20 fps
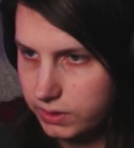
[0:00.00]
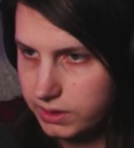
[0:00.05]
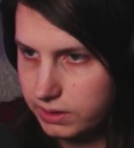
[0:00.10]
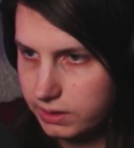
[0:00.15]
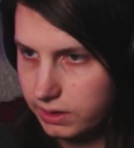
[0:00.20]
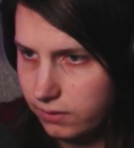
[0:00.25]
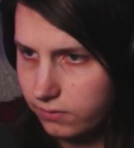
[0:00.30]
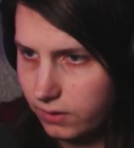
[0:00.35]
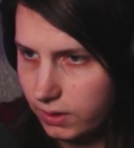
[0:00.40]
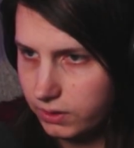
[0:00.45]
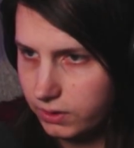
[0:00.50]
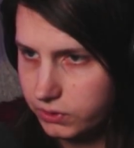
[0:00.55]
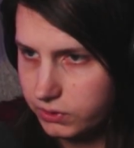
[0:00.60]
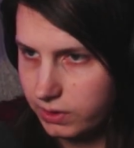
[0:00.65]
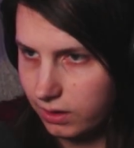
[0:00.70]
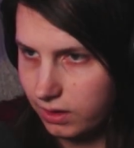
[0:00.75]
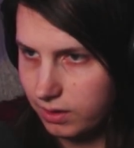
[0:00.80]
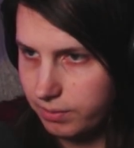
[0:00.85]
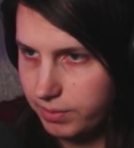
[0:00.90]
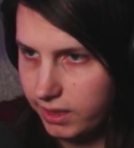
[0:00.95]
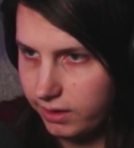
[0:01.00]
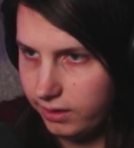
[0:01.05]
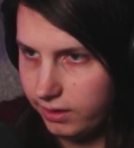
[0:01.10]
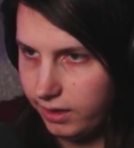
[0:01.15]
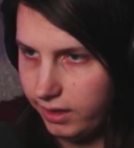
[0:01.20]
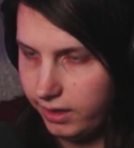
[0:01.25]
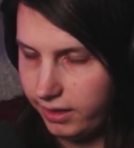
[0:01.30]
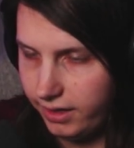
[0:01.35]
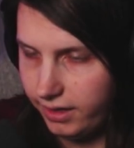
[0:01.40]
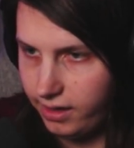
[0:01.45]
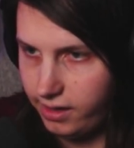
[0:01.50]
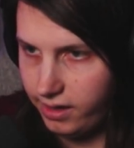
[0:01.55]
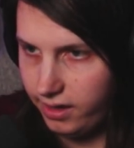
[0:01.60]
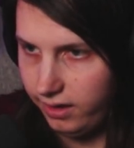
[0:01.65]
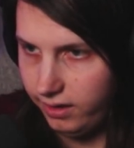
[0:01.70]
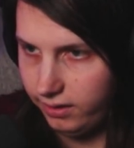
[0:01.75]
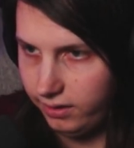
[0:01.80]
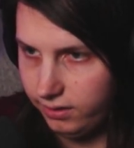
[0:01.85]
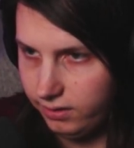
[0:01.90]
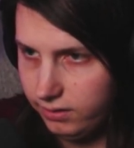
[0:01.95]
instead of our start being
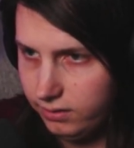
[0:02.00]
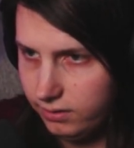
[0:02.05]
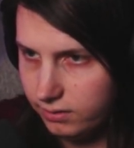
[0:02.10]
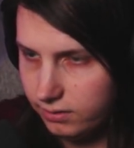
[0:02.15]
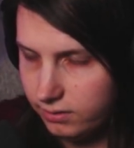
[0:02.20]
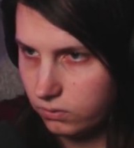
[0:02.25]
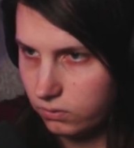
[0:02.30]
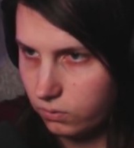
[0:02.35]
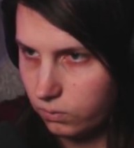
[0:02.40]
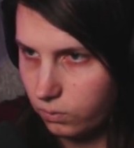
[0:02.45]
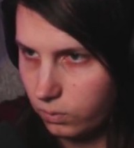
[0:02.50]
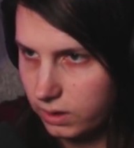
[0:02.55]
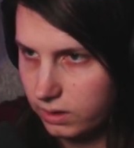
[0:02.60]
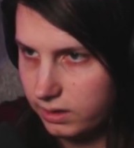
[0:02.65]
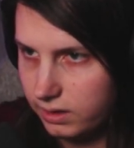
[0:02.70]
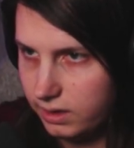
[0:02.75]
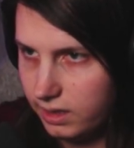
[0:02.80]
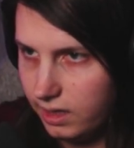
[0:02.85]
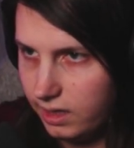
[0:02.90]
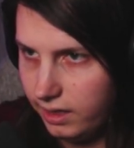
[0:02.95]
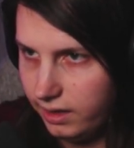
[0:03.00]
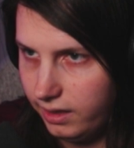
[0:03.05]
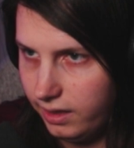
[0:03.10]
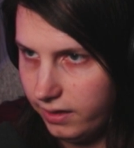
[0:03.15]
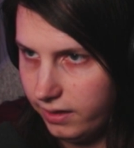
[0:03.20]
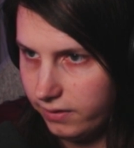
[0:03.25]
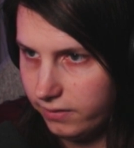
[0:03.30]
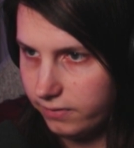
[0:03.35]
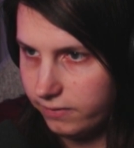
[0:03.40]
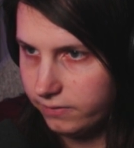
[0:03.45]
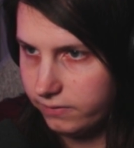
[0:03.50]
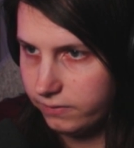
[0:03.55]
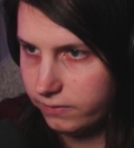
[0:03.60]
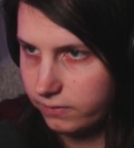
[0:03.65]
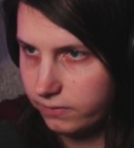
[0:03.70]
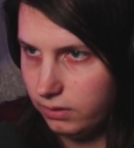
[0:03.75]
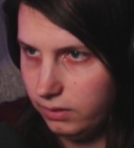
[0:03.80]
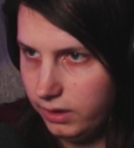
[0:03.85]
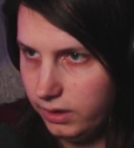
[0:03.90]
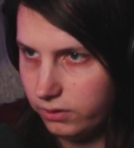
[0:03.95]
AAA, we're going to have
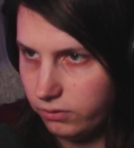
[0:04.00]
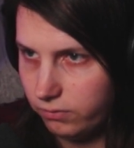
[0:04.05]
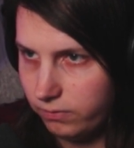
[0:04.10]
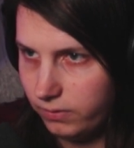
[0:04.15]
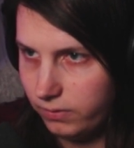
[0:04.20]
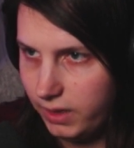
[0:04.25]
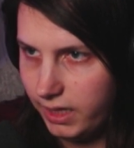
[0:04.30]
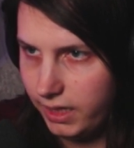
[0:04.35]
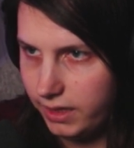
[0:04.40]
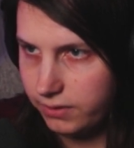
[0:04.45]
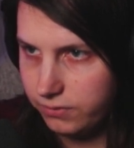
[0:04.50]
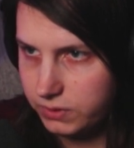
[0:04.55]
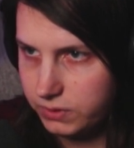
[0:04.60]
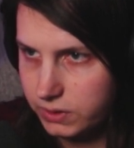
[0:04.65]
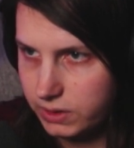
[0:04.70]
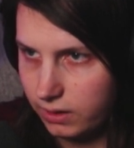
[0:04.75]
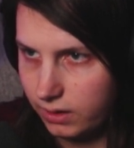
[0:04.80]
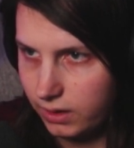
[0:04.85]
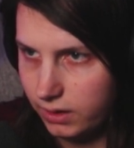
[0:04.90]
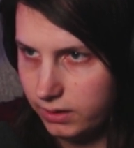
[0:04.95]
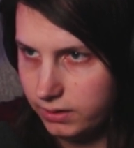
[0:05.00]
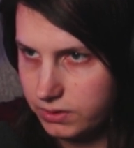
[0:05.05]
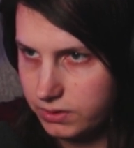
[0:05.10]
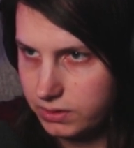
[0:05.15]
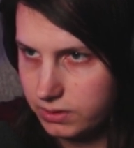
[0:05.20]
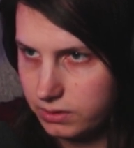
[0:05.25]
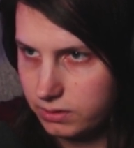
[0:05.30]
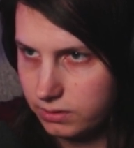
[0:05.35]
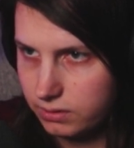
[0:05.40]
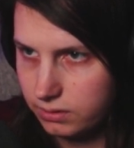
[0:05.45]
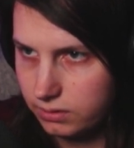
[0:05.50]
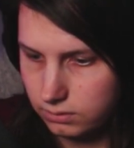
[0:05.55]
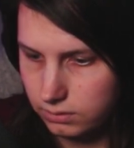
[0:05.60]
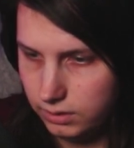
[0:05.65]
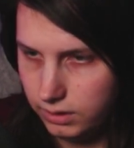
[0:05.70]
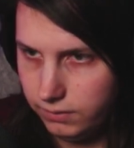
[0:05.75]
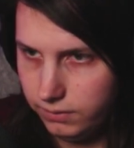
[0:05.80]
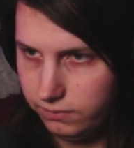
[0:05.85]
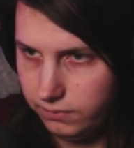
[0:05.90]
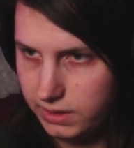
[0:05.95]
an array of starts.
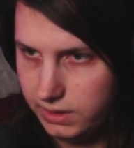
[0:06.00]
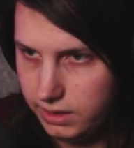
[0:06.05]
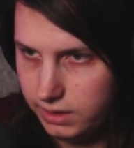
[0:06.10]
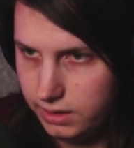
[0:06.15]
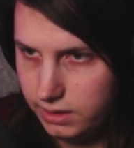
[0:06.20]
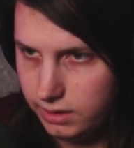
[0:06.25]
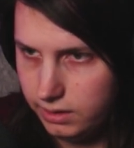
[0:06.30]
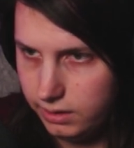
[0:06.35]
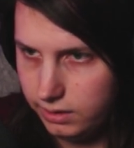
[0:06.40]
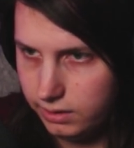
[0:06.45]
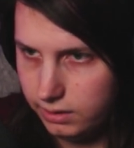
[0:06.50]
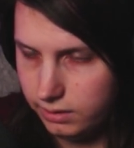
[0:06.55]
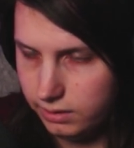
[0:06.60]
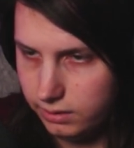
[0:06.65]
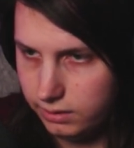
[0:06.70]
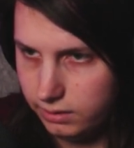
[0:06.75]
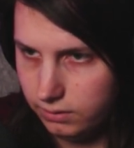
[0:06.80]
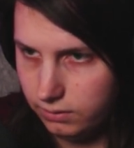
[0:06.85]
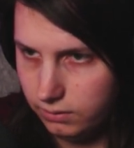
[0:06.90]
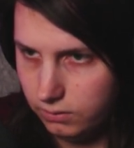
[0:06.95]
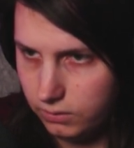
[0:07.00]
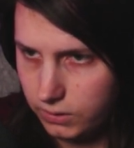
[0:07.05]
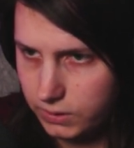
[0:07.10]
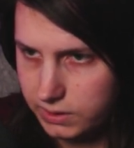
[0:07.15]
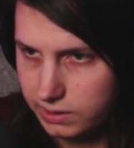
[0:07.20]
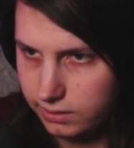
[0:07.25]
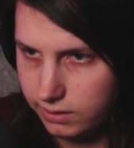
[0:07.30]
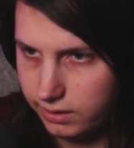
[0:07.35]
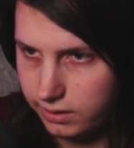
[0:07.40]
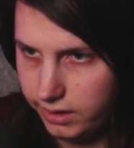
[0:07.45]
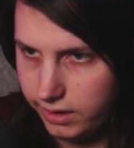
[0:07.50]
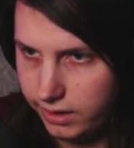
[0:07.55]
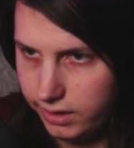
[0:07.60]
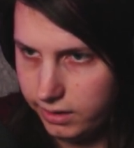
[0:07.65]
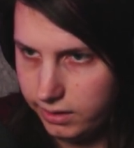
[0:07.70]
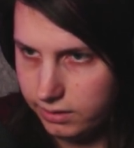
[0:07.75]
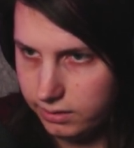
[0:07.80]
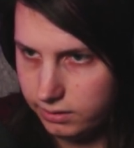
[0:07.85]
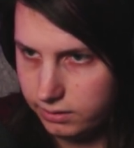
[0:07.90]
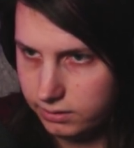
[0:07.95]
If key looks
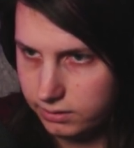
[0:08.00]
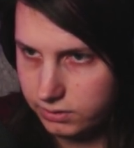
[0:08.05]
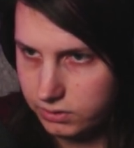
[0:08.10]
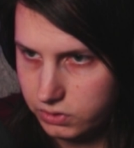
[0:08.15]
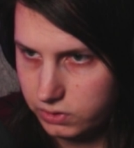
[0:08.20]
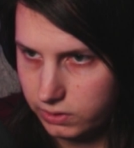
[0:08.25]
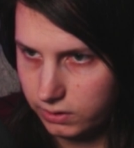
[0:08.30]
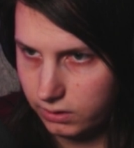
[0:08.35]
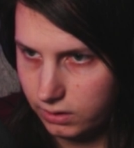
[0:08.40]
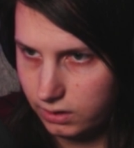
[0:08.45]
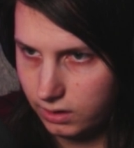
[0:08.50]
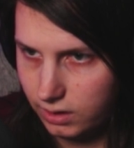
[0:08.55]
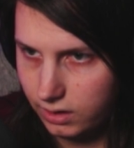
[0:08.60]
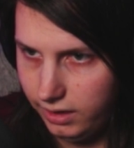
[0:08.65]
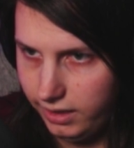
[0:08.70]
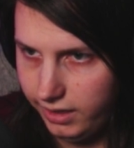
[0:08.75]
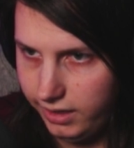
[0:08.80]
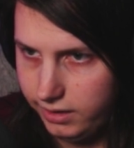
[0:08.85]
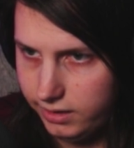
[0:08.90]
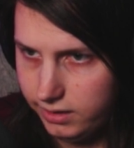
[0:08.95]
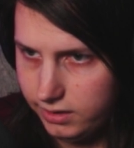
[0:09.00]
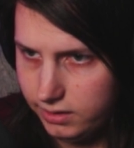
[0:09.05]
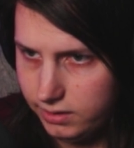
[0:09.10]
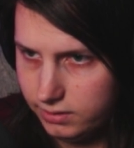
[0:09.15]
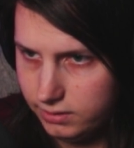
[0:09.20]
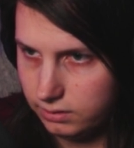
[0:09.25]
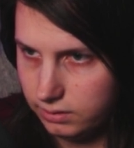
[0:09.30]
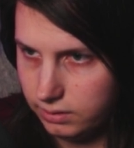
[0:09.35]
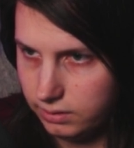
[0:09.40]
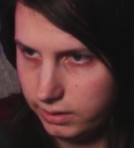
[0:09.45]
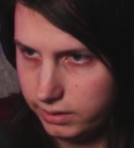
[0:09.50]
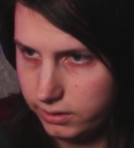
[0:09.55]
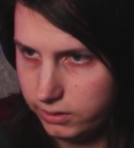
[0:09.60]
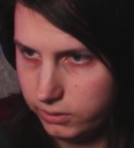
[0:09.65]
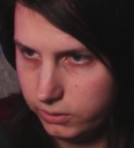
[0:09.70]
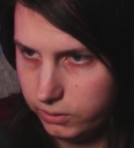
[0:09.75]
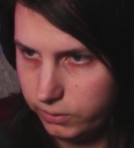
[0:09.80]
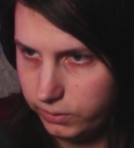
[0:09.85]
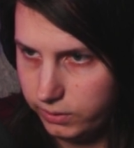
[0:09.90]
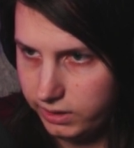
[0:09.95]
like star A,
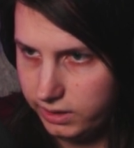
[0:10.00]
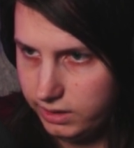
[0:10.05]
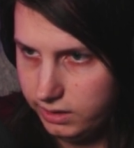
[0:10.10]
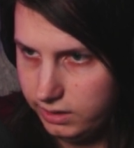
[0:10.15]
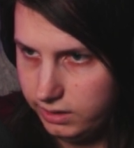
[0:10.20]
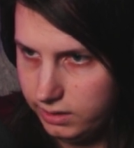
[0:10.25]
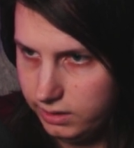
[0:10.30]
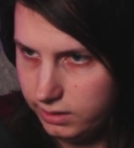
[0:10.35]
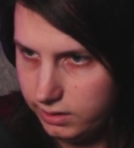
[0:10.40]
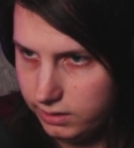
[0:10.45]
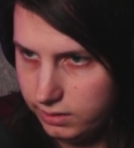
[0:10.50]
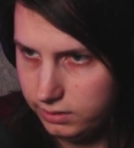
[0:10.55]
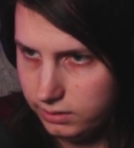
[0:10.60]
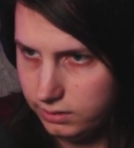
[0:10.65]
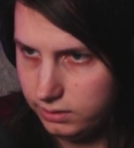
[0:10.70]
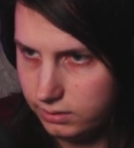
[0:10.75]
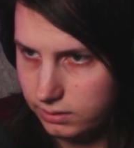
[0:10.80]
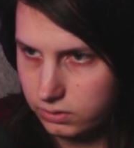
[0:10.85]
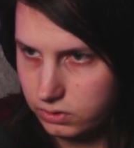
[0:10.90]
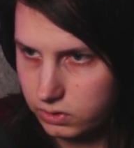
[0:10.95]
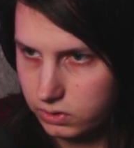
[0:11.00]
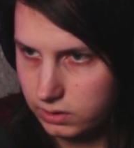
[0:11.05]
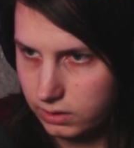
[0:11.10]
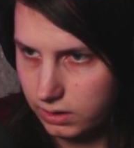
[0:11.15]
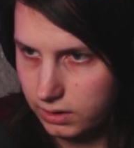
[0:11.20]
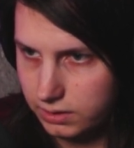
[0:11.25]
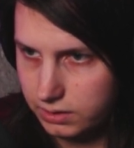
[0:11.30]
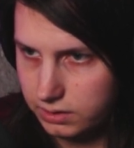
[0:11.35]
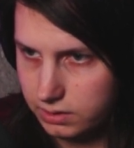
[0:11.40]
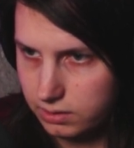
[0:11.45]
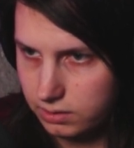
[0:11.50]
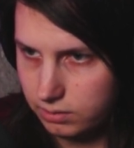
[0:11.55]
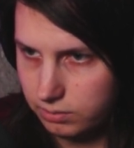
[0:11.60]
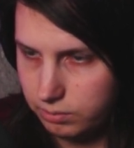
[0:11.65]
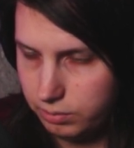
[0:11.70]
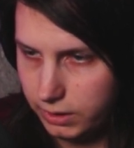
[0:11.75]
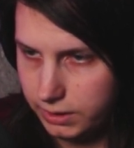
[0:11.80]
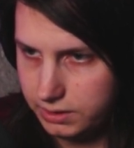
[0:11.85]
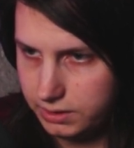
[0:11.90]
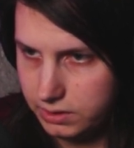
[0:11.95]
echo the key starts
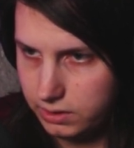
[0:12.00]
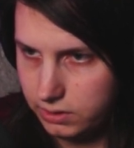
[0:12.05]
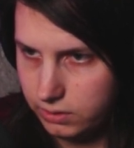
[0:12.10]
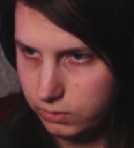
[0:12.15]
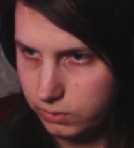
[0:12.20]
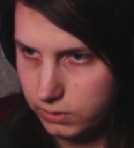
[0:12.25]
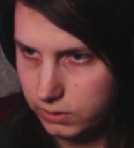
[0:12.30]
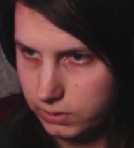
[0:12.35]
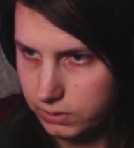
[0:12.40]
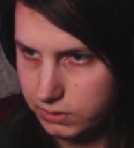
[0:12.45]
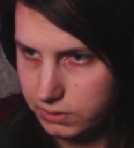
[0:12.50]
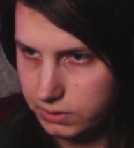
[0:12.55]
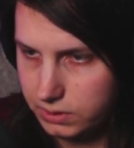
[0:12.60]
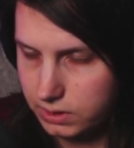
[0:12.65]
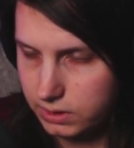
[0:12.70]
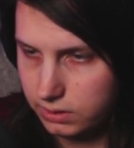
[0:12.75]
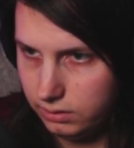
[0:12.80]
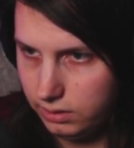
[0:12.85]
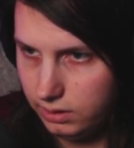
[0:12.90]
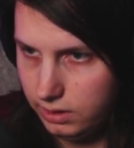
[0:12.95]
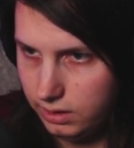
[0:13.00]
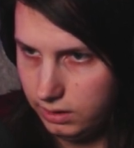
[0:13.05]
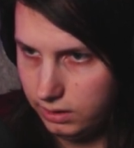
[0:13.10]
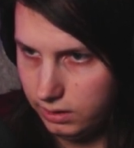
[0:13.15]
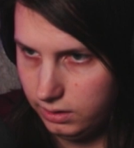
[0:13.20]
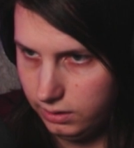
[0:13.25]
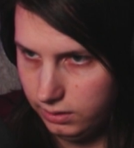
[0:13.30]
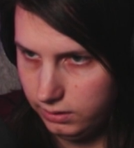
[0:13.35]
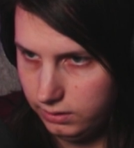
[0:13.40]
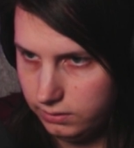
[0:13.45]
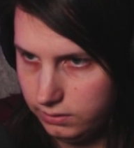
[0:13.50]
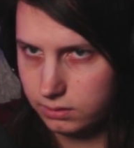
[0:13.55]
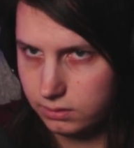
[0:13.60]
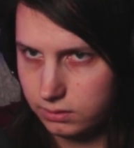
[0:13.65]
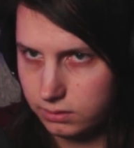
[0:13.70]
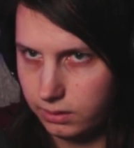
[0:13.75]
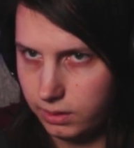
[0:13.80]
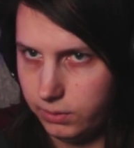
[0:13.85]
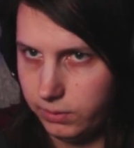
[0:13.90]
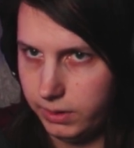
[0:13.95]
plus equals key.
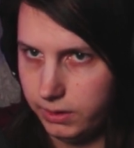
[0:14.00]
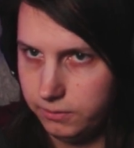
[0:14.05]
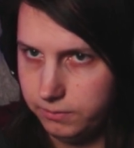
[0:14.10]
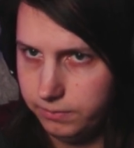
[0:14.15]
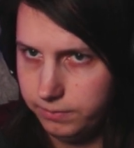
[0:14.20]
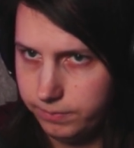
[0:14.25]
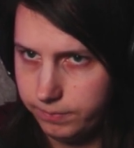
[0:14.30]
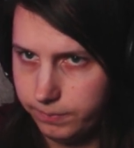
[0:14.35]
There we go.